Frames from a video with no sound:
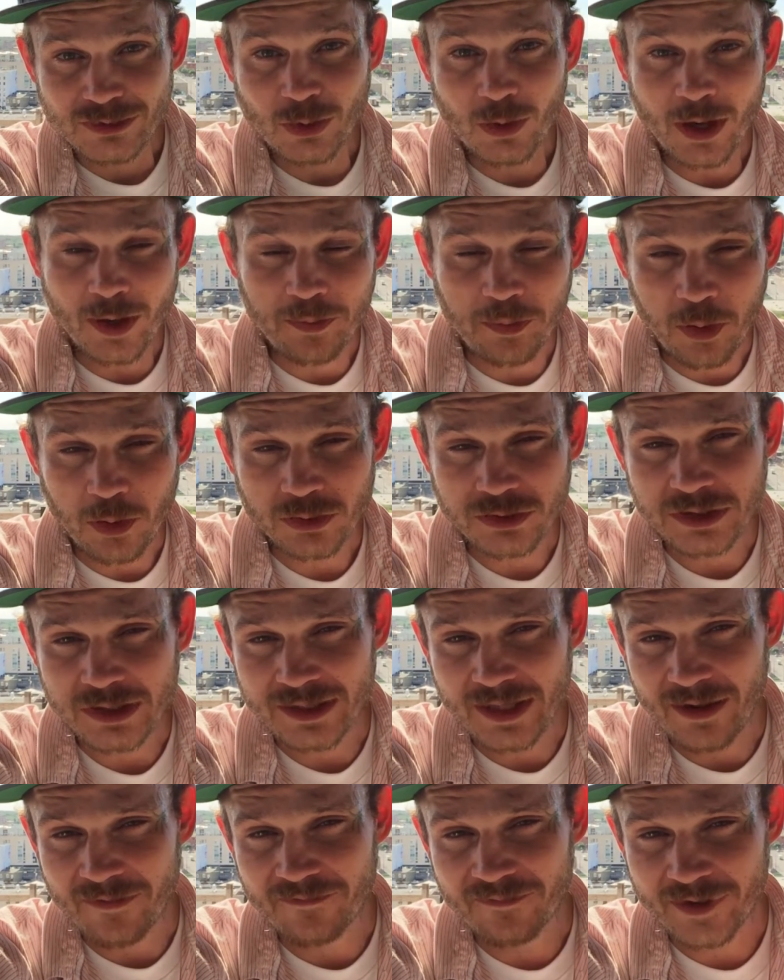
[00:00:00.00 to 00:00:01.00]
So I
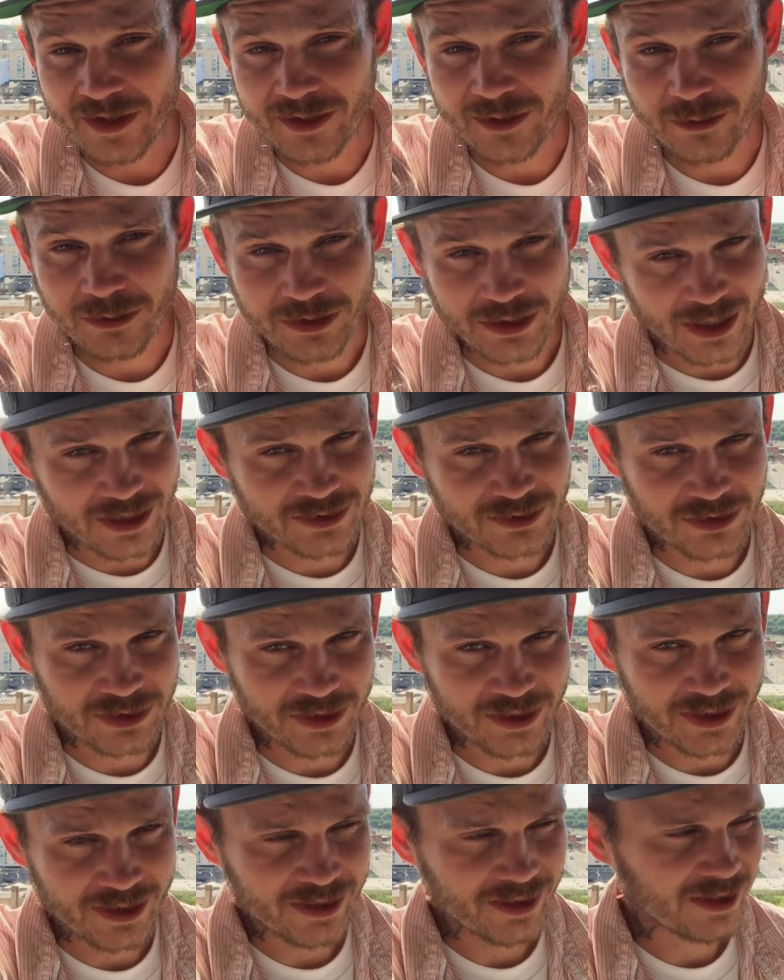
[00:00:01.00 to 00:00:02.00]
posted that video
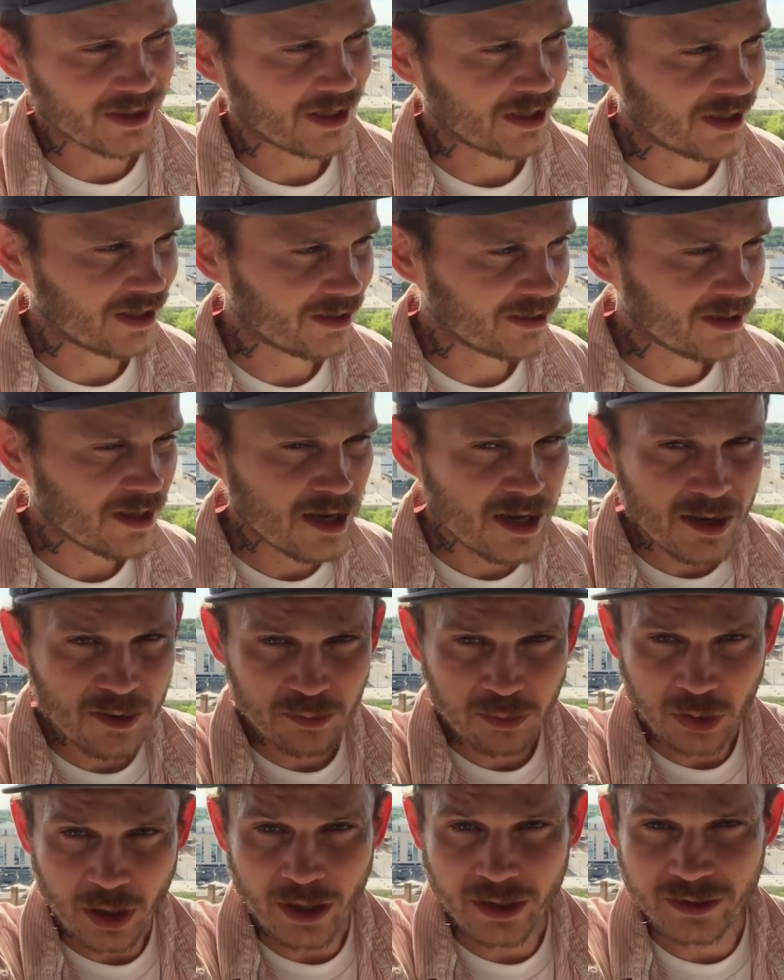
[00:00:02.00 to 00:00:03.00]
yesterday. Uh,
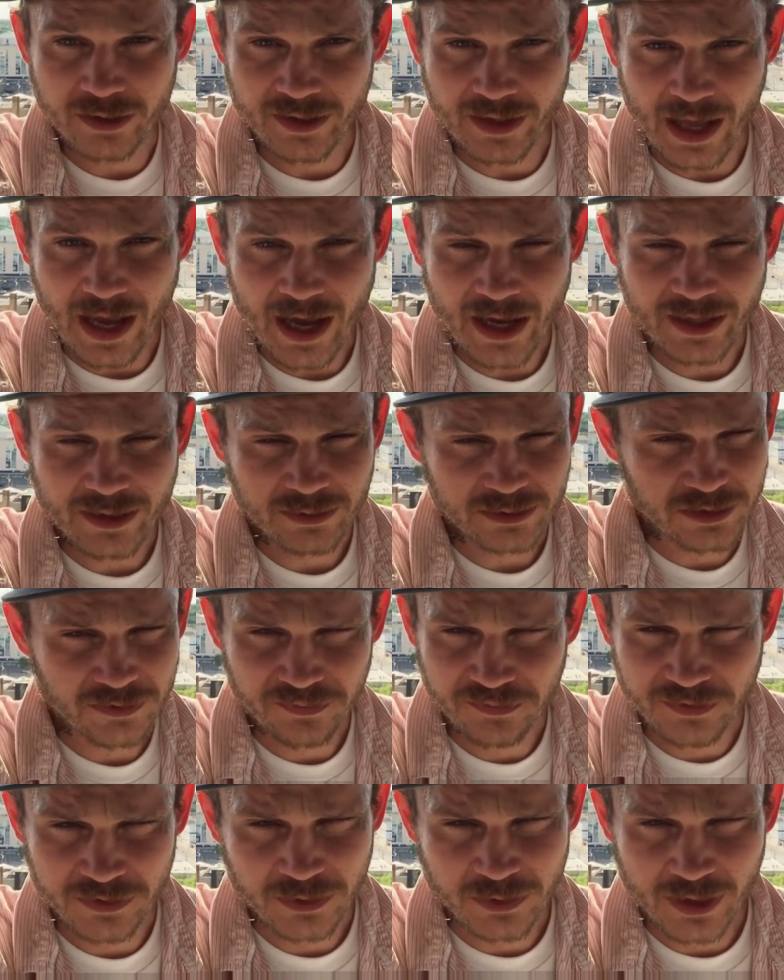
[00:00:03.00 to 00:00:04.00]
prior to that, it was a
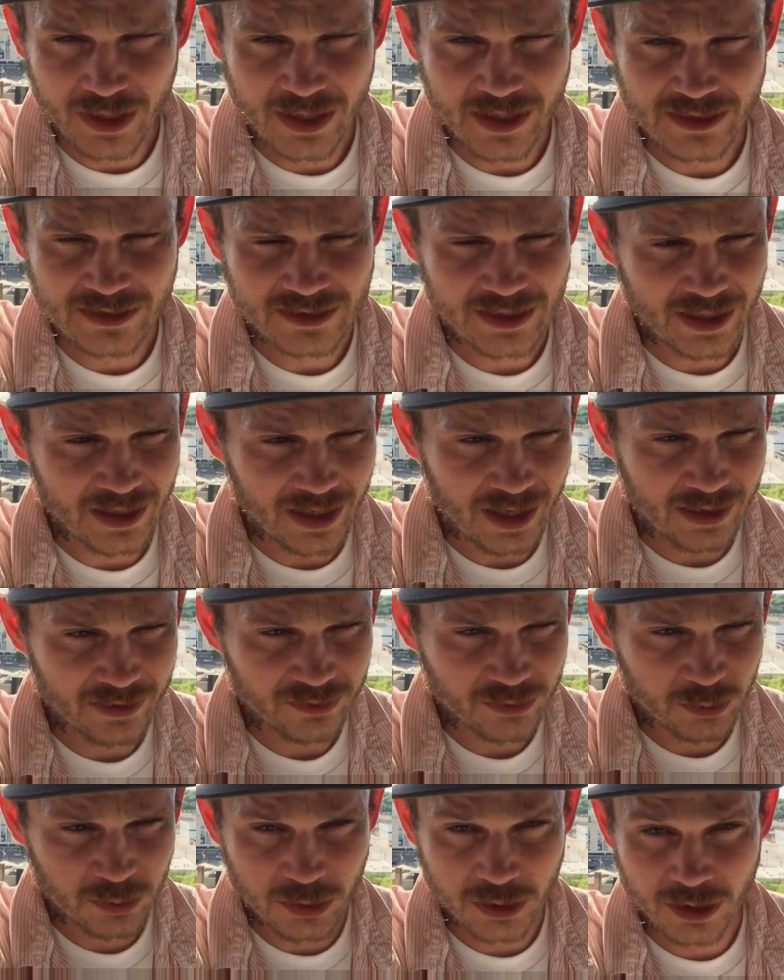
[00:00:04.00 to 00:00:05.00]
few days that
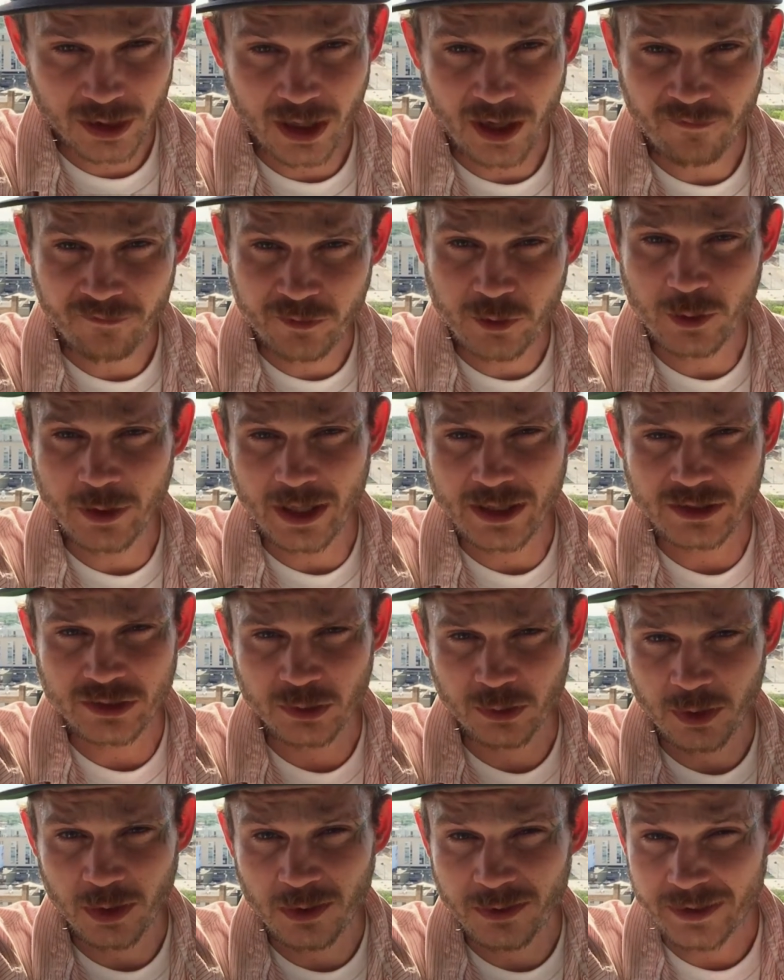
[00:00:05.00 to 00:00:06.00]
there were a few days in
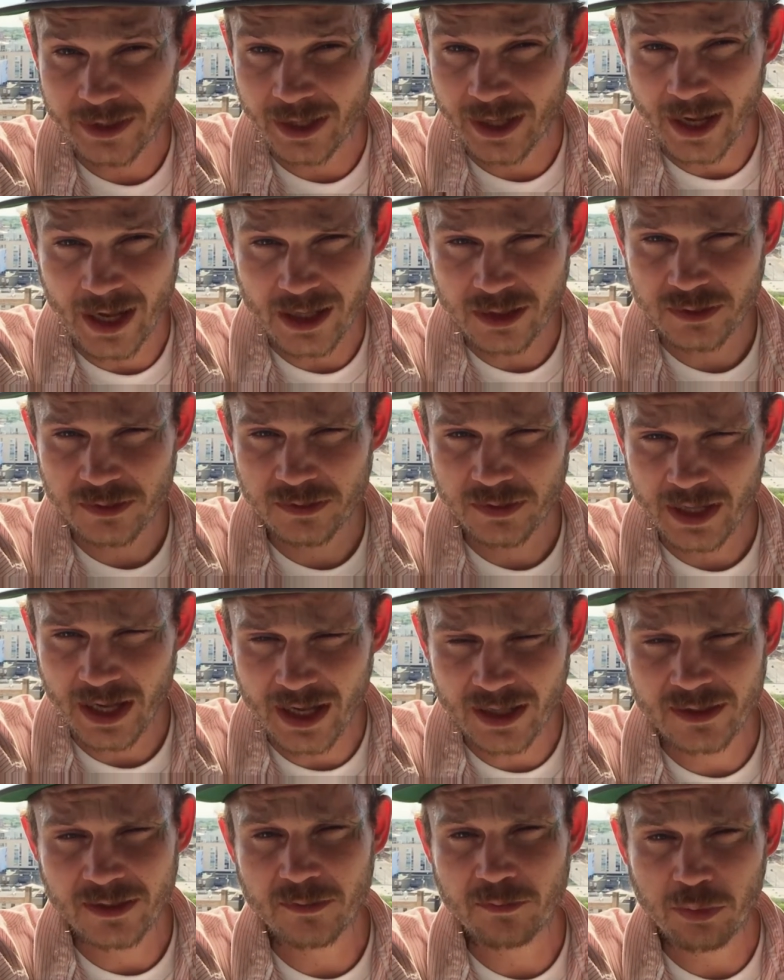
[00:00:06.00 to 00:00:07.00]
a row that I hasn't
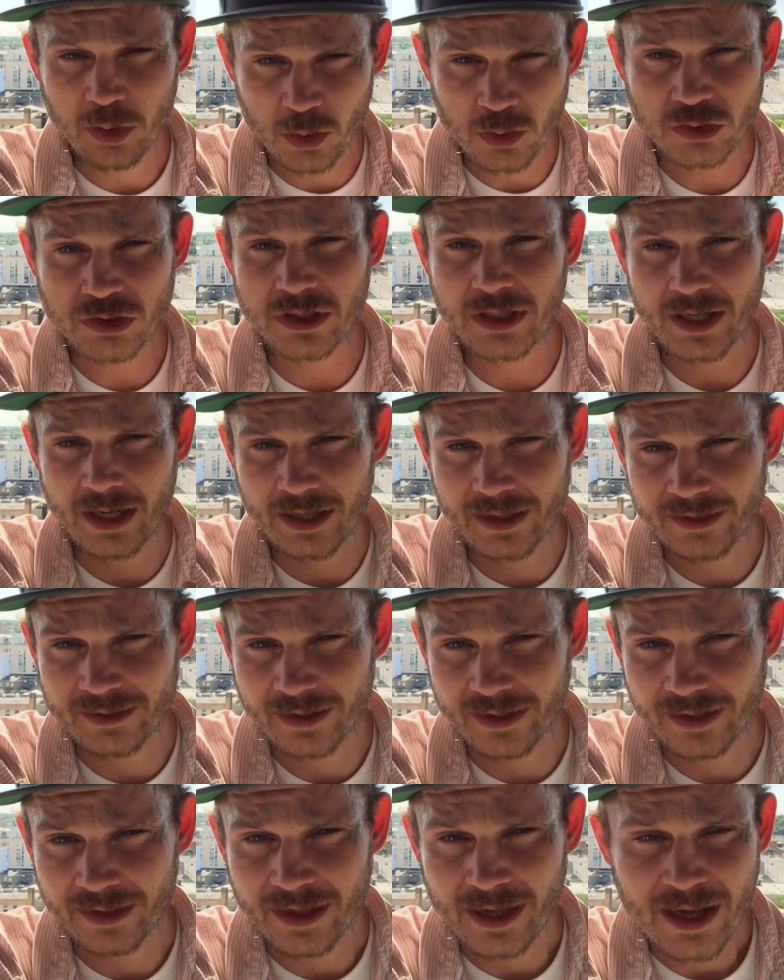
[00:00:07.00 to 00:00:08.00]
hadn't posted
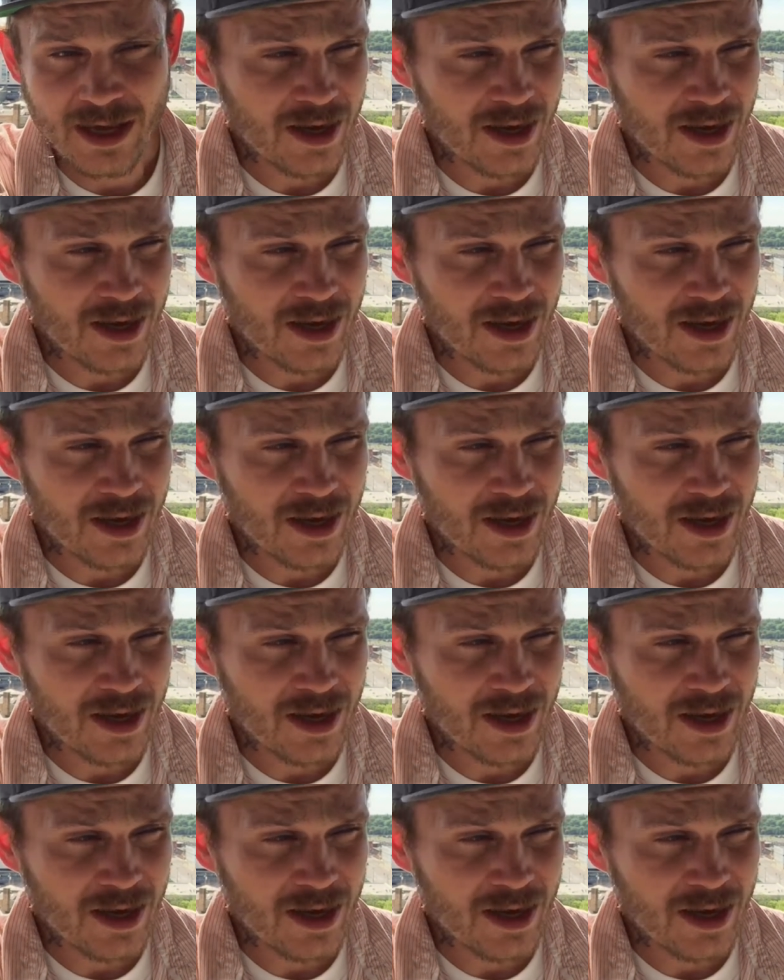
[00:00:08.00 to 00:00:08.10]
anything.